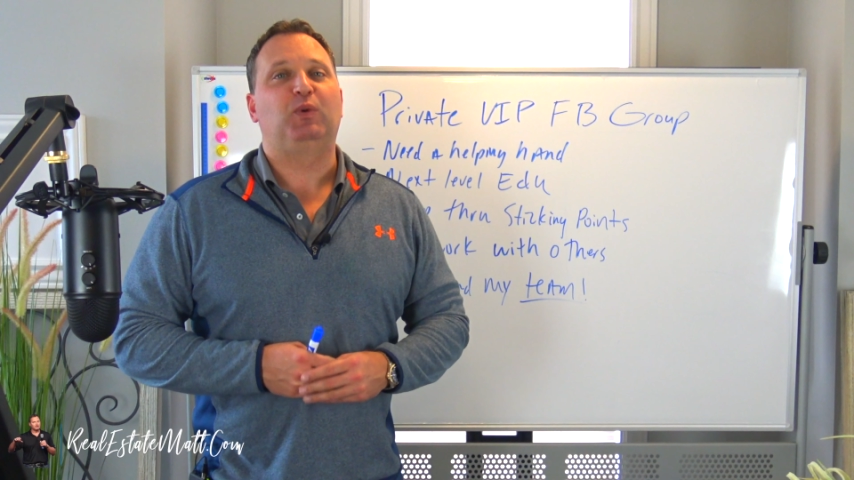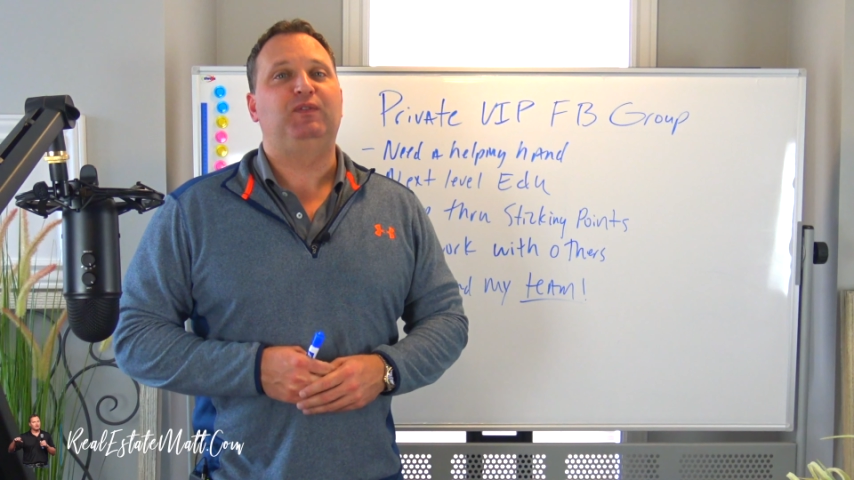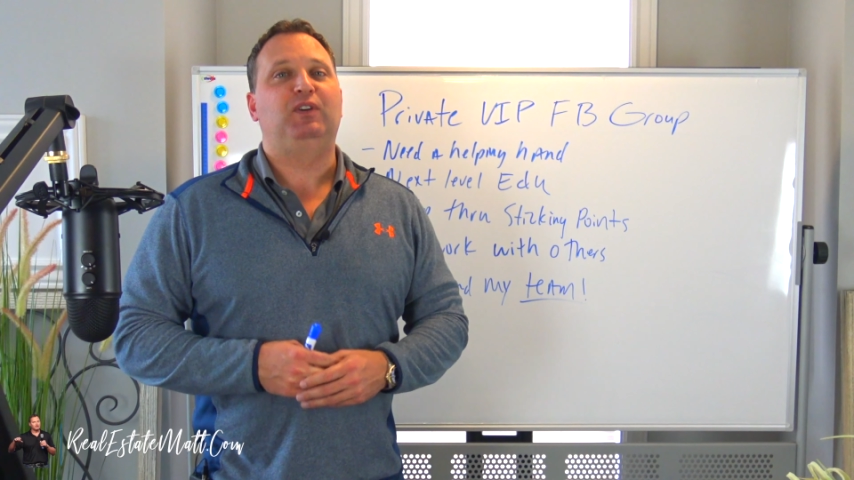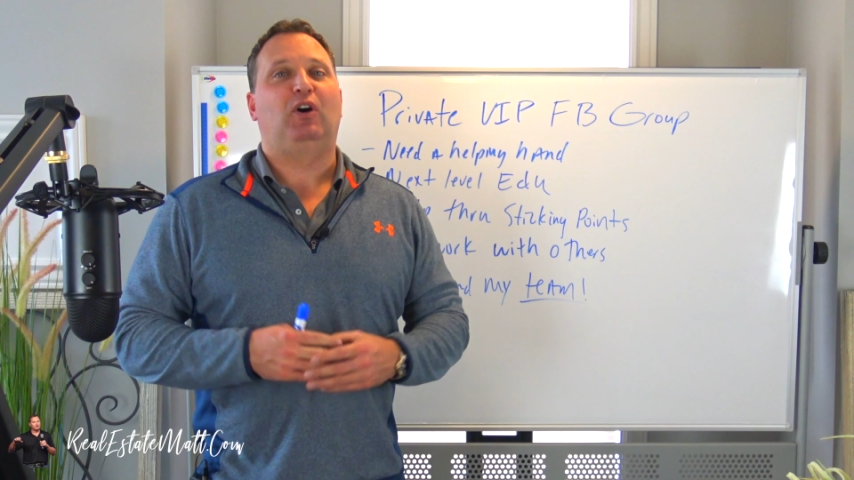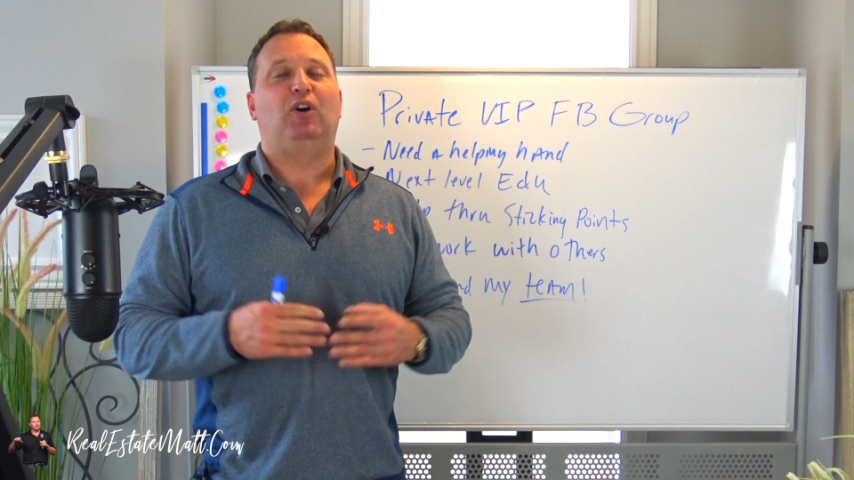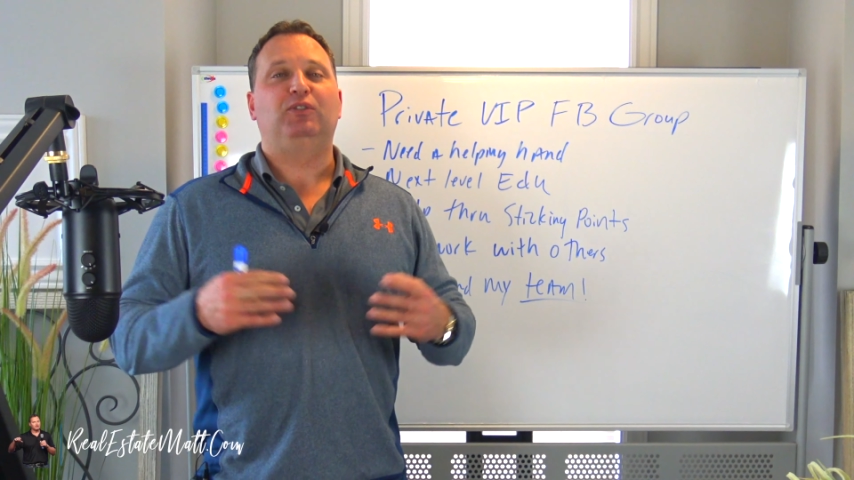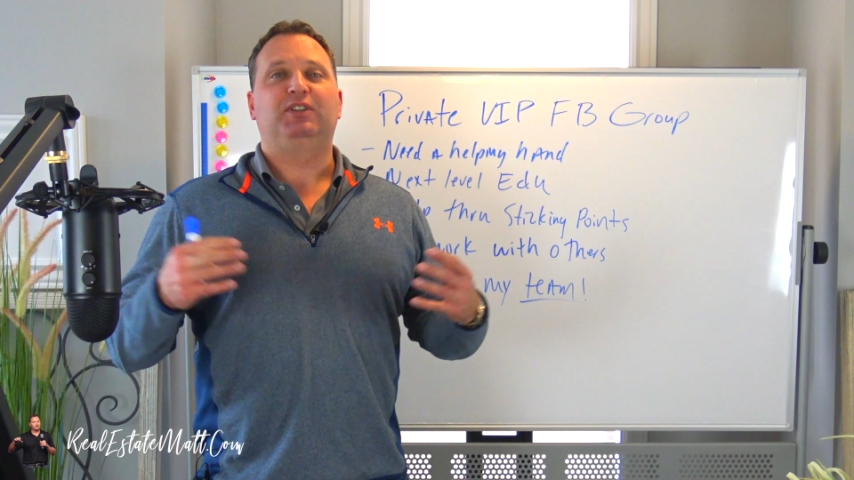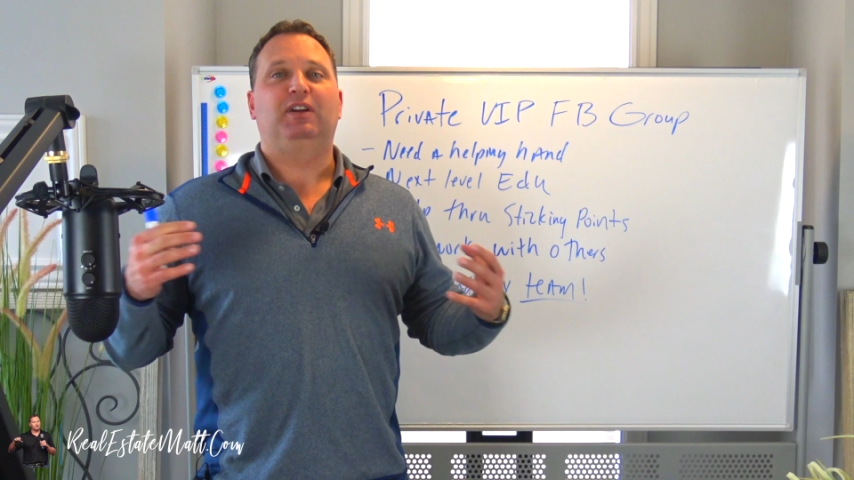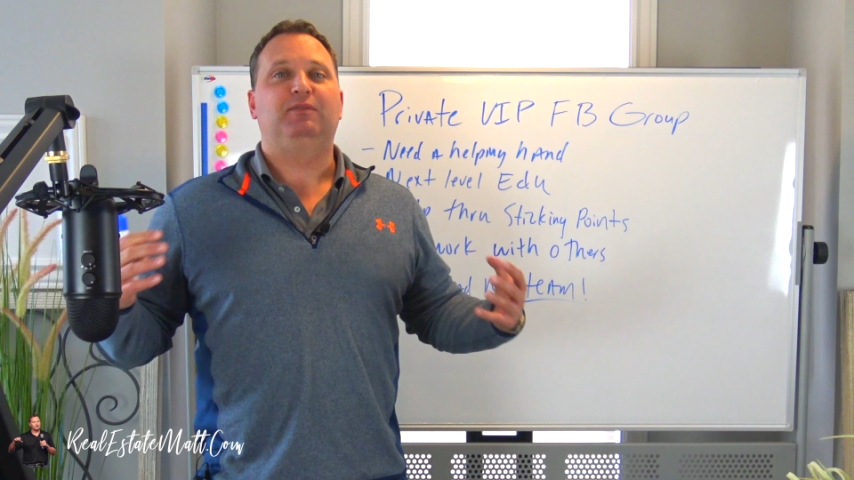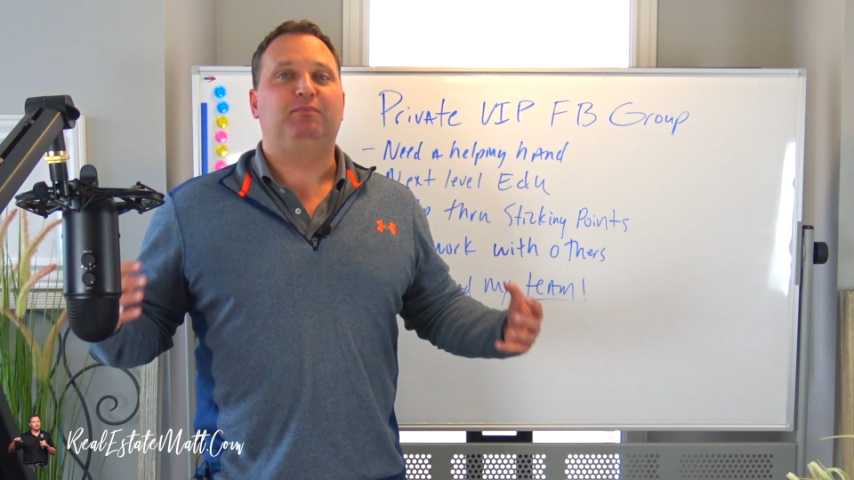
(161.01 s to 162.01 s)
We've all
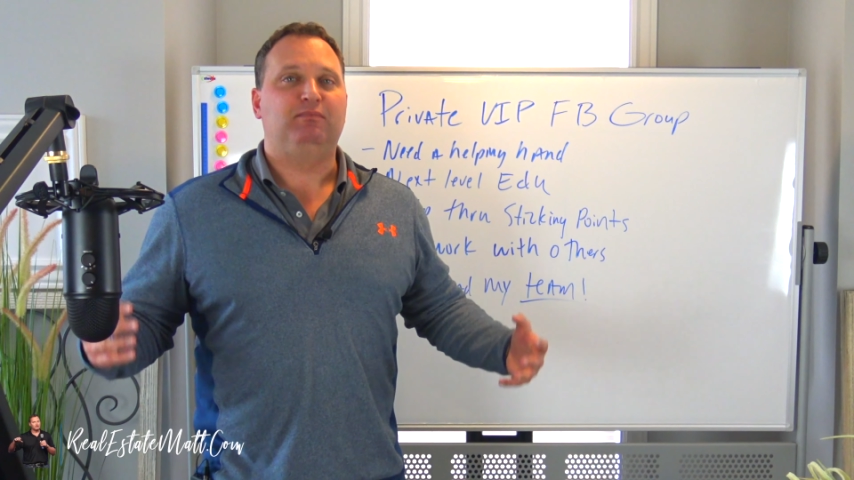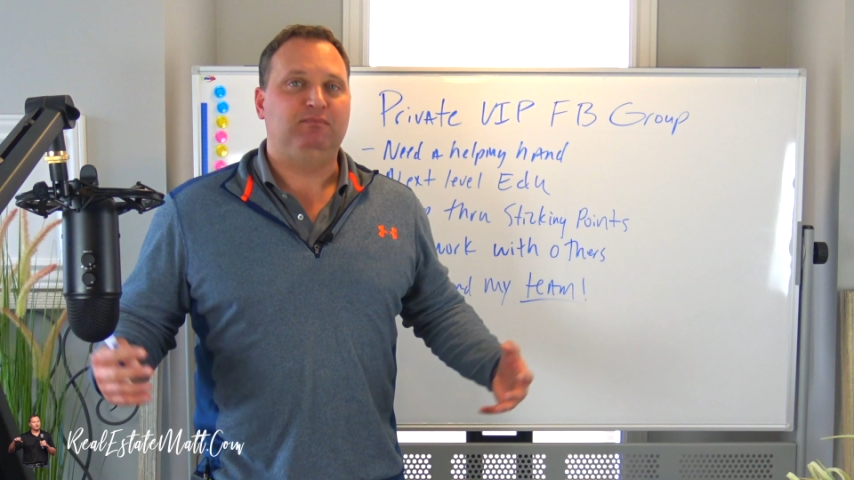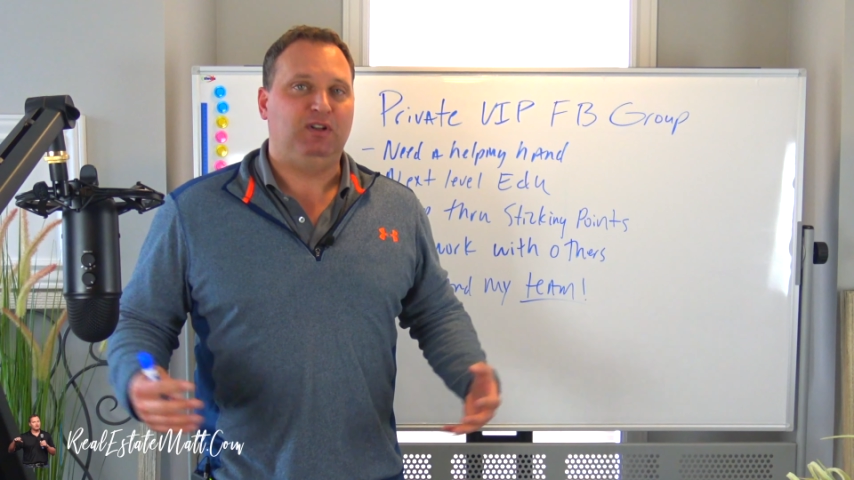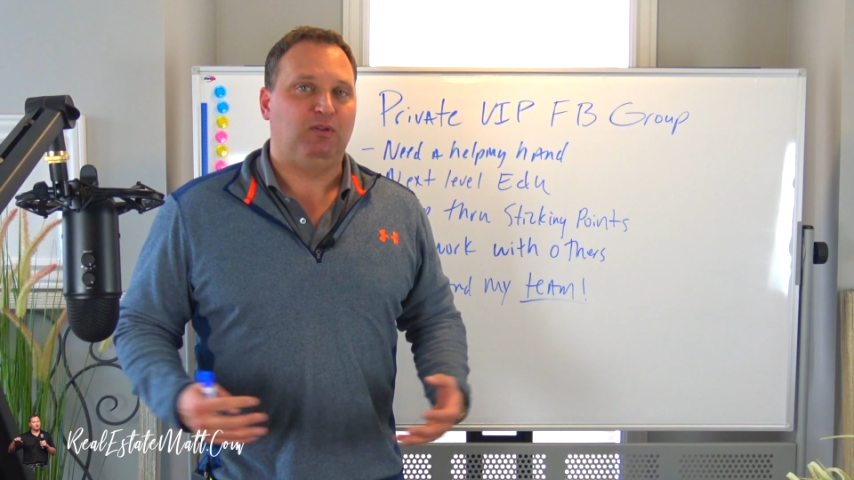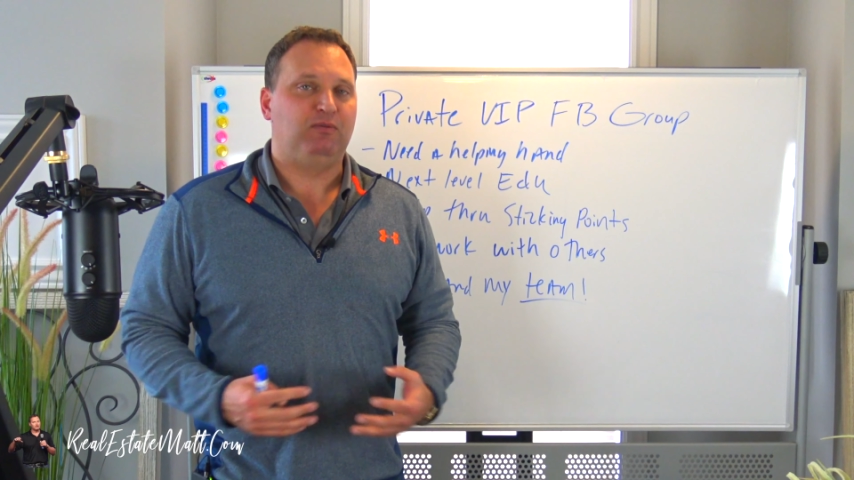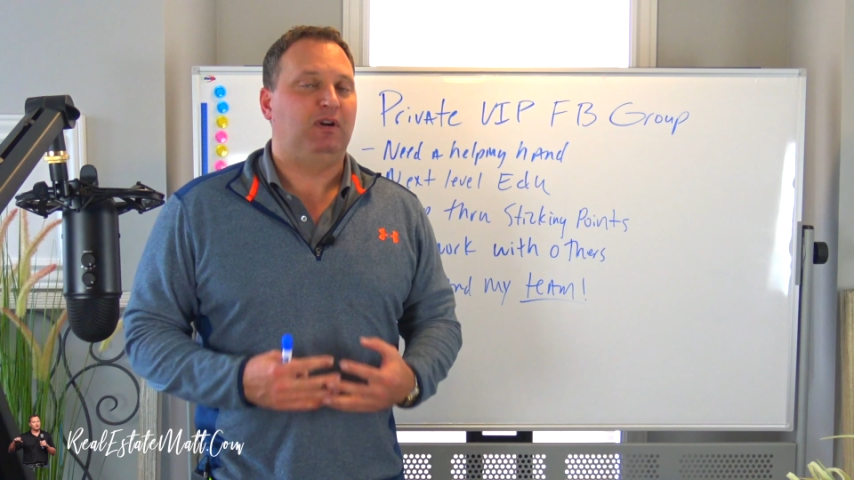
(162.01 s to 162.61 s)
done, you know,